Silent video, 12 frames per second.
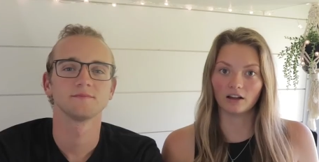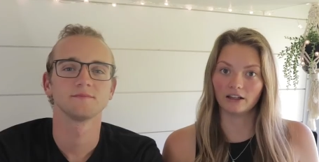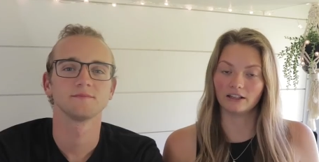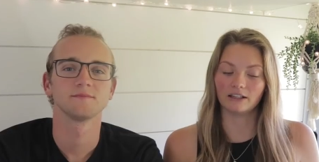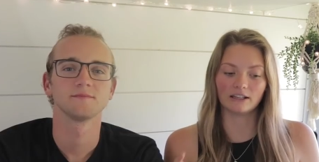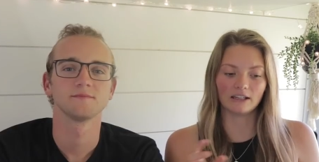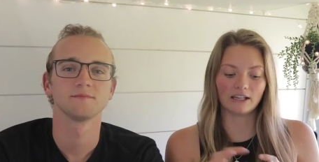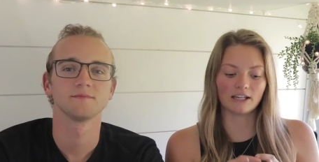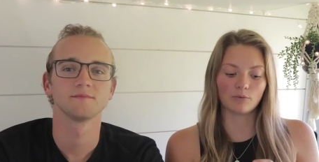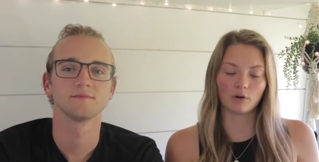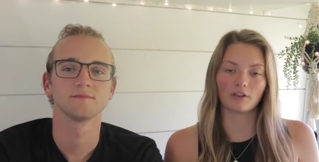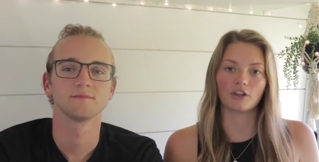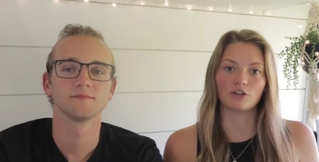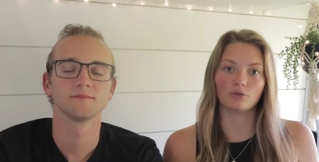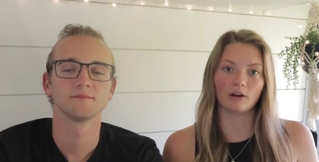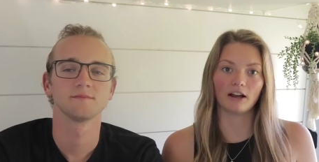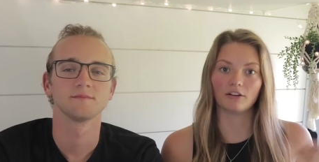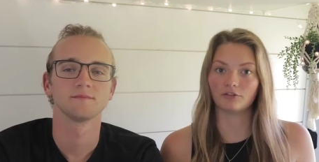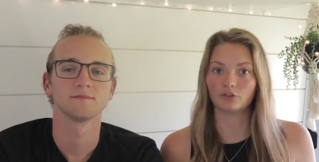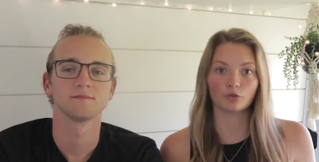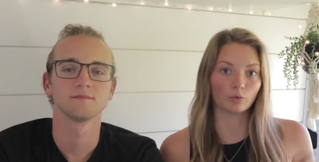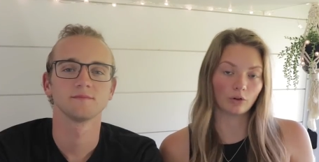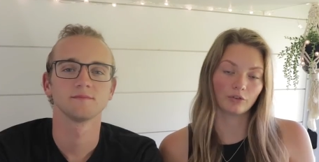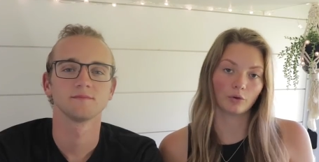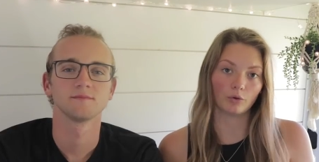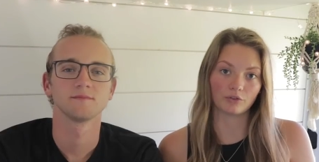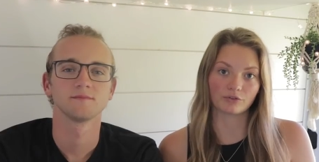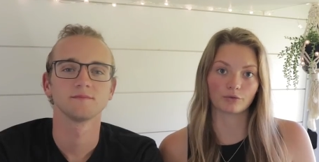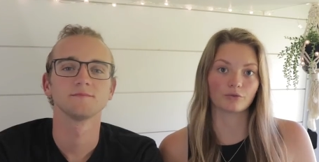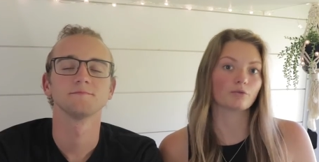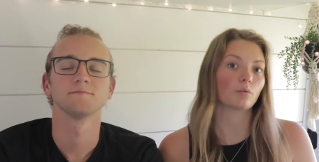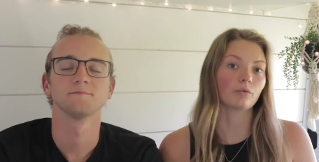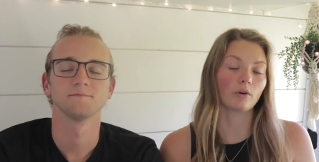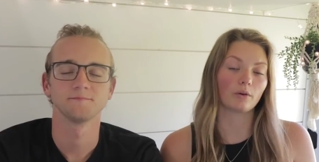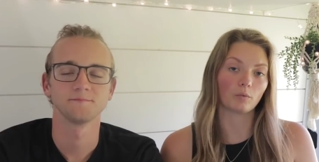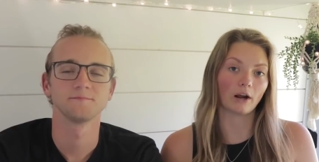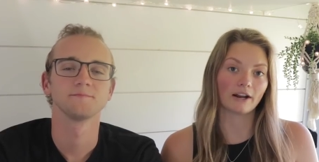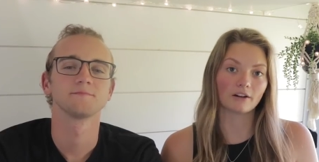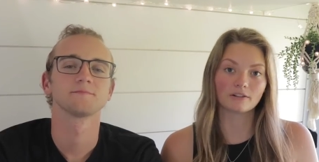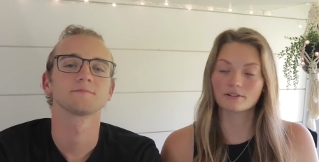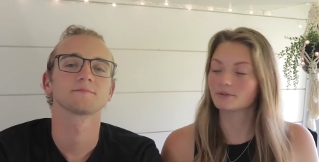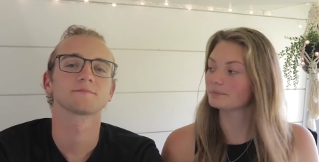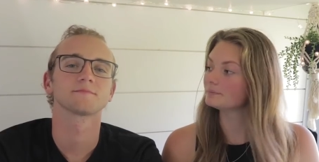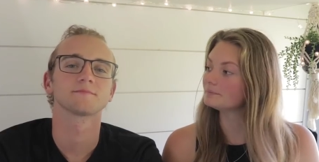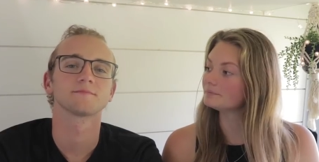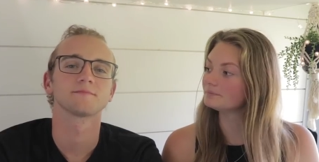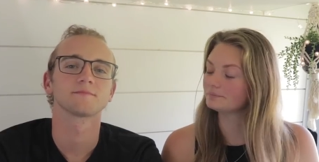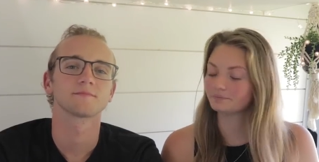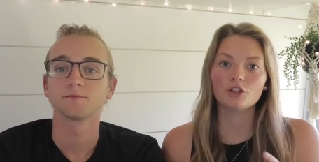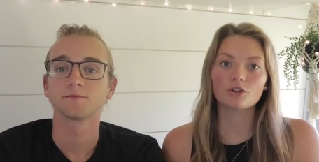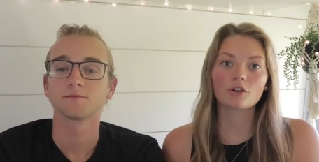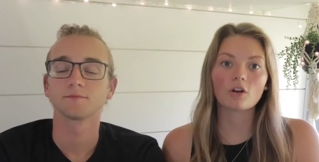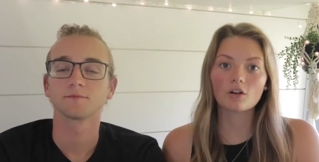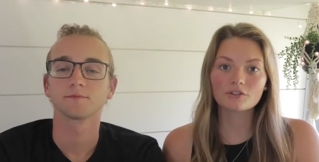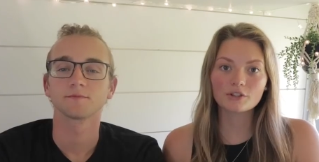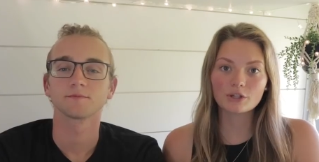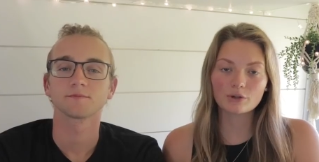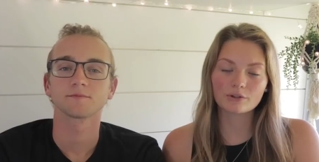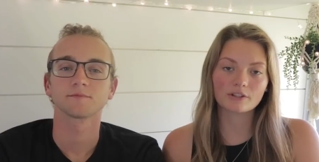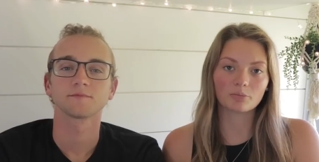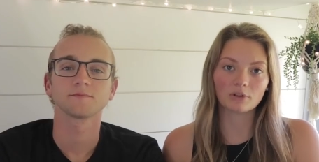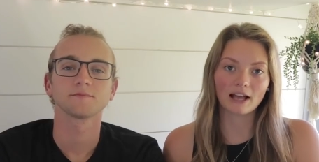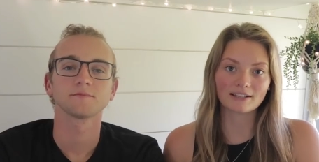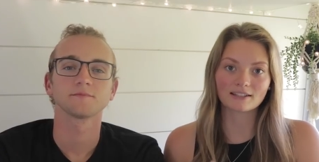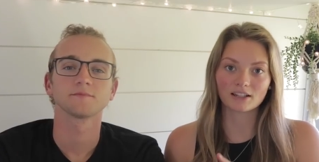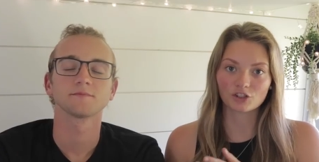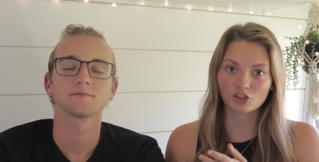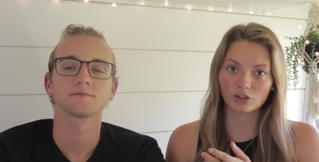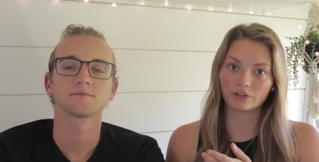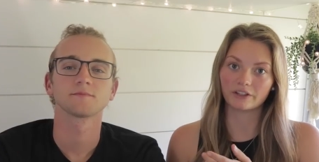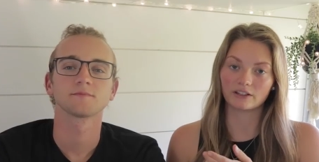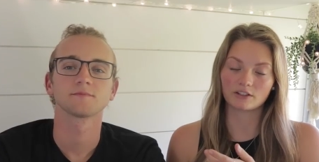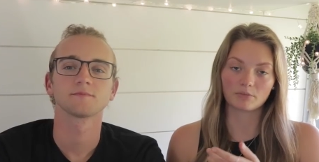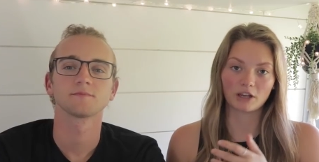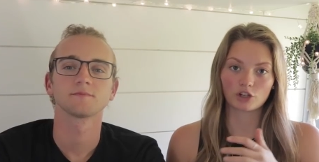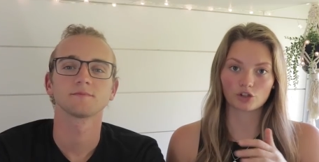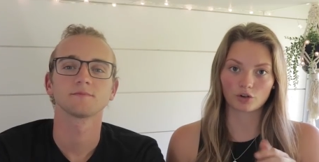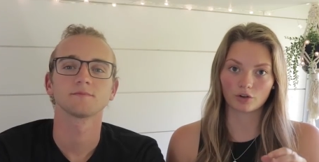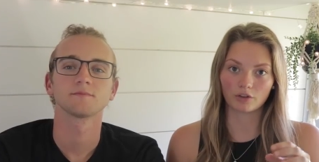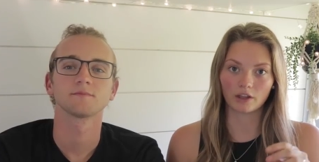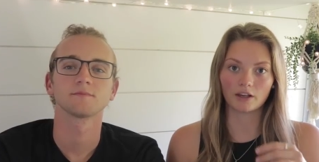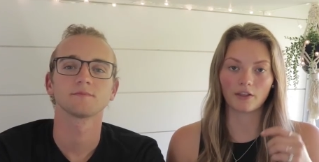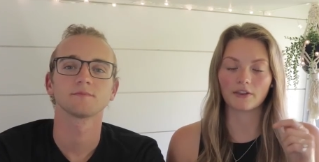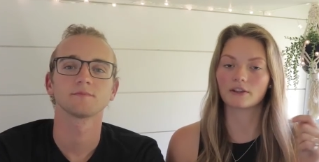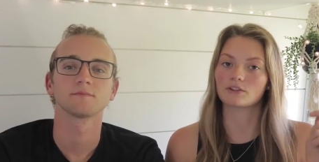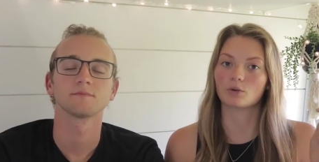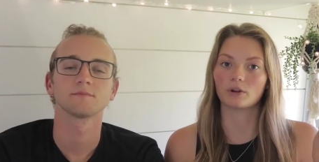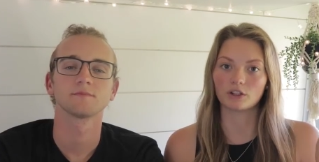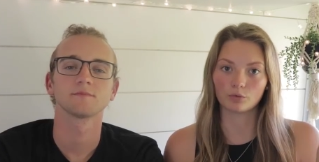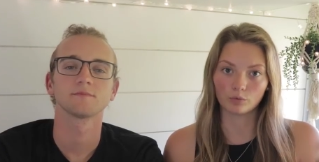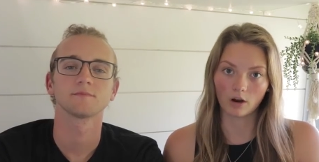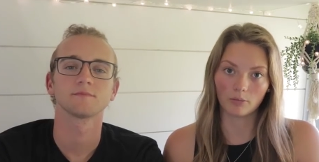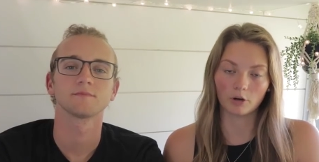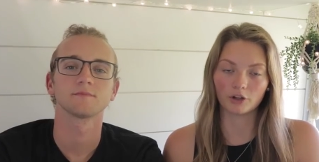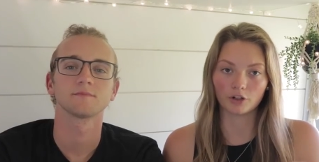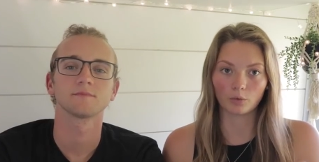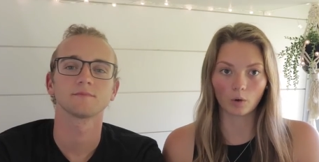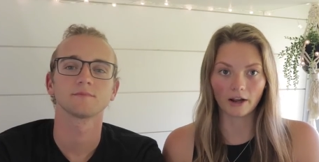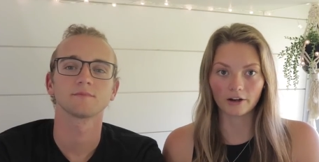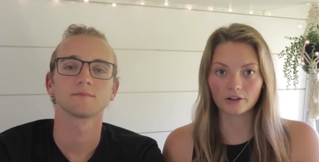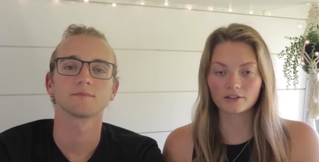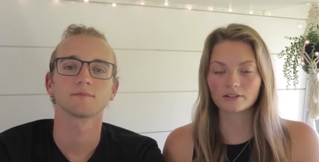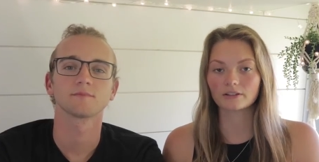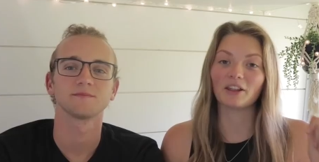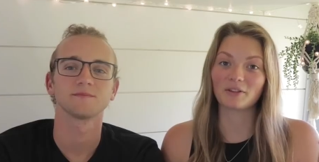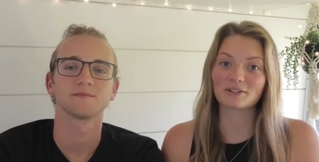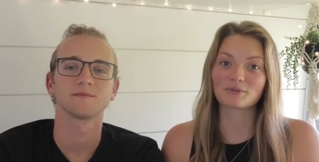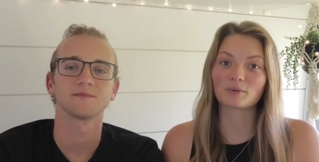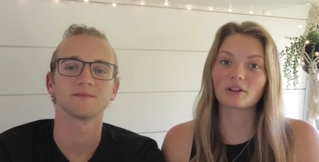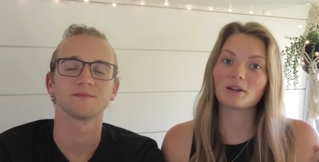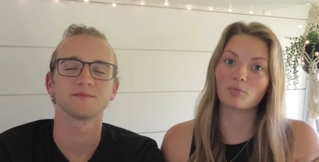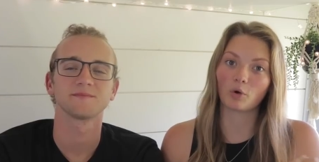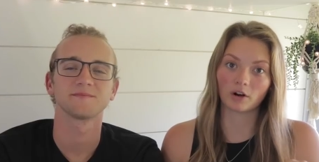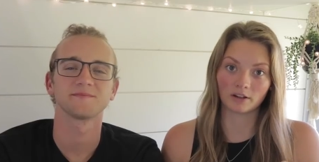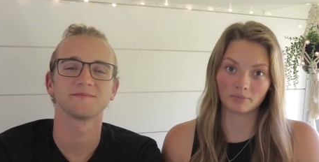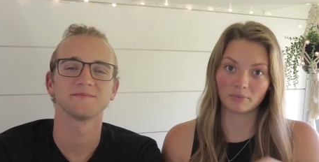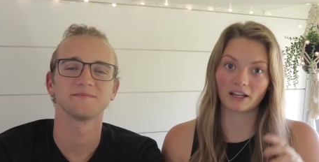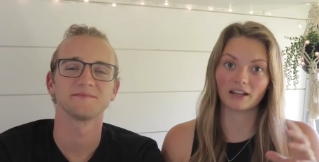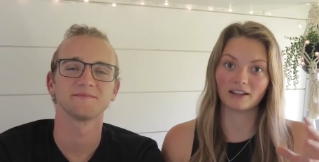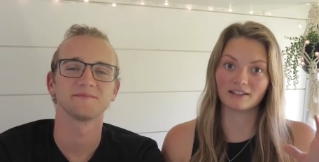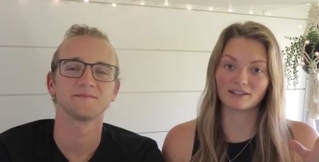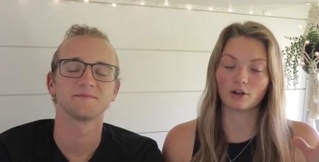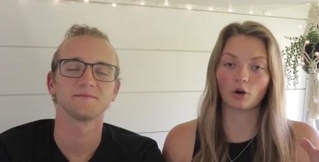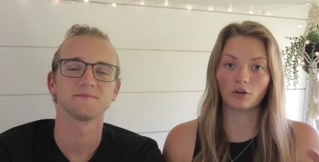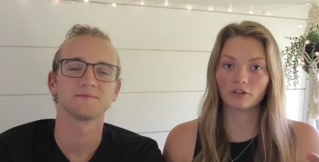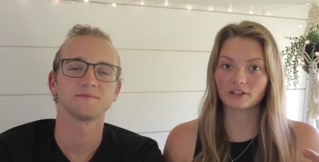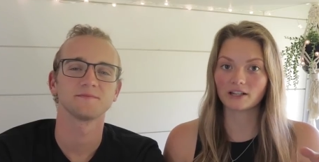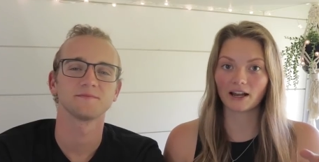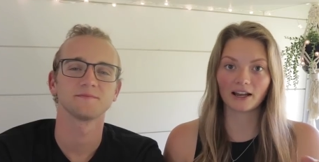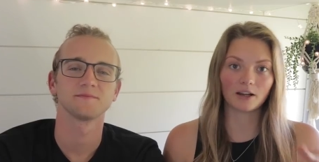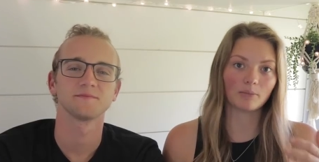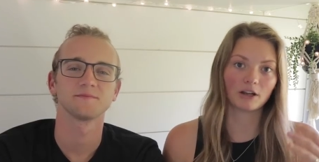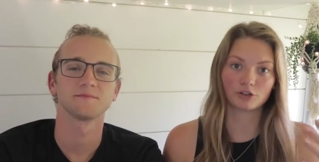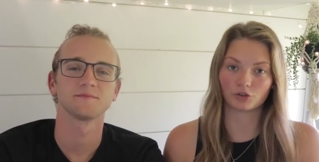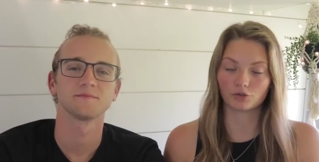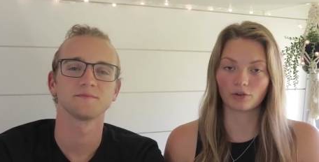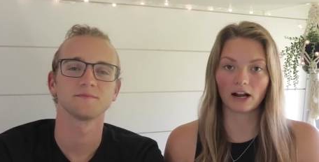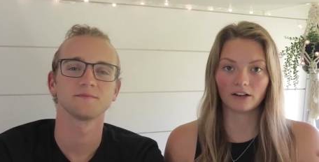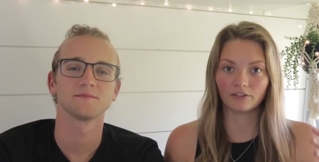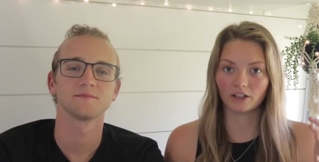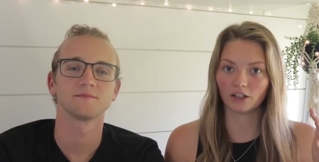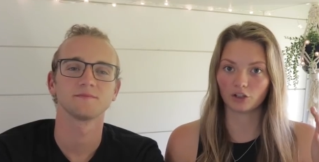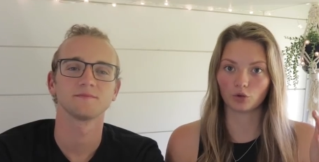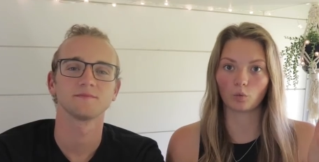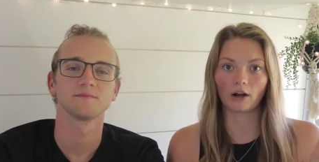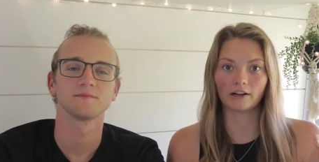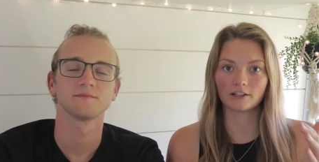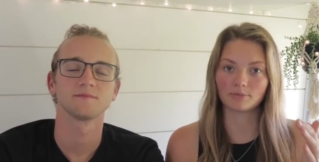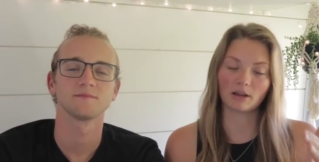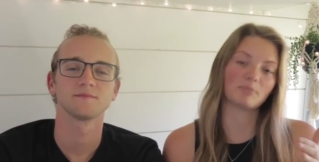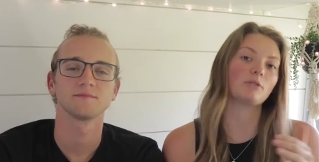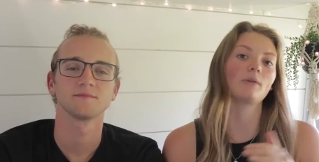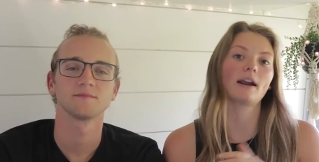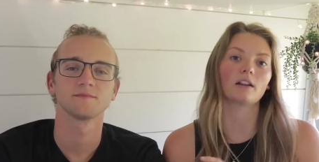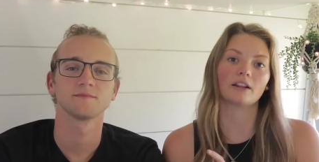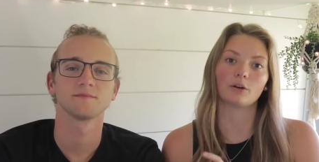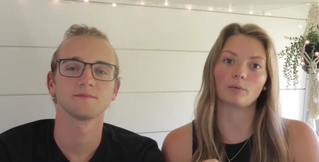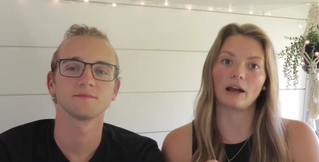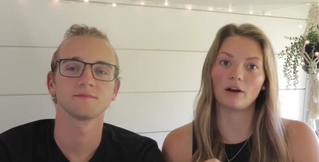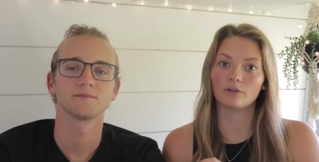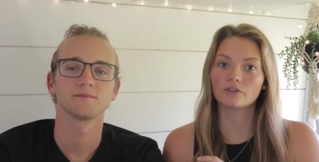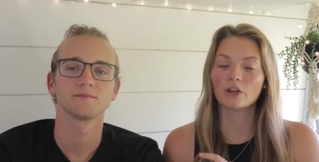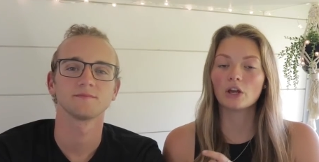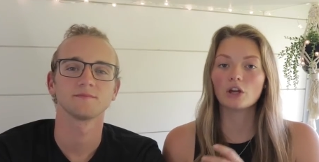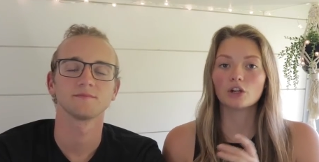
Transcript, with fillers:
Speaker 1: on anywhere that you have drilled holes through to run wires. You can also use a plastic shielding to make sure that nothing is going to rub on your wires. Now this is really important because over time as you're driving, your wires might be rattling around.